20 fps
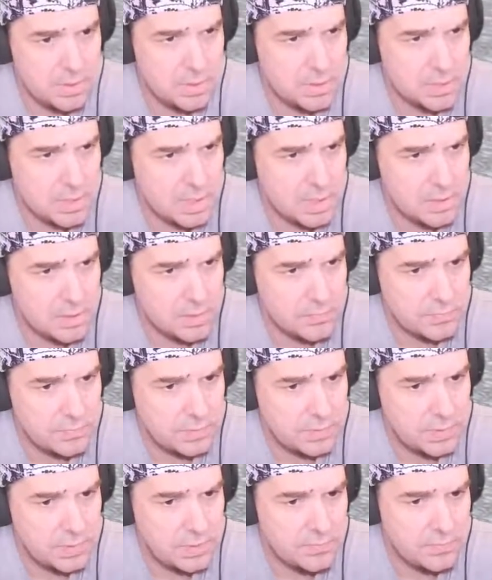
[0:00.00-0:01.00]
the tires
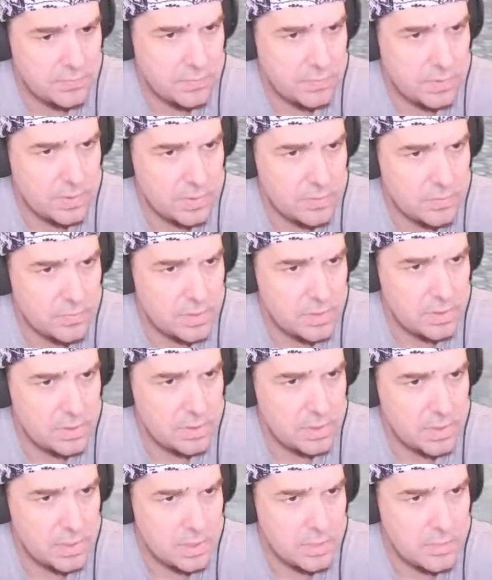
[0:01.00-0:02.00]
fully in front, rear,
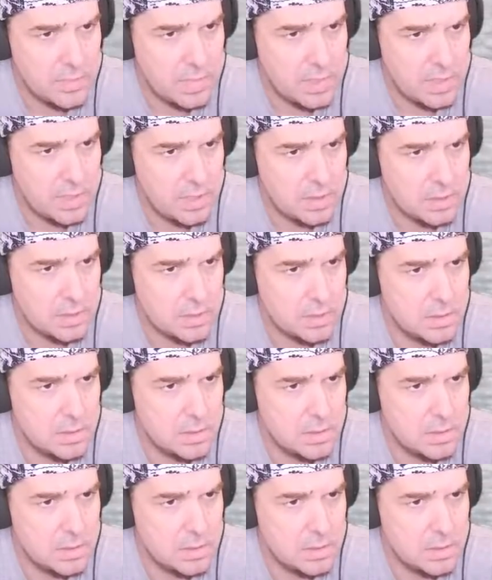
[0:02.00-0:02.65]
and back?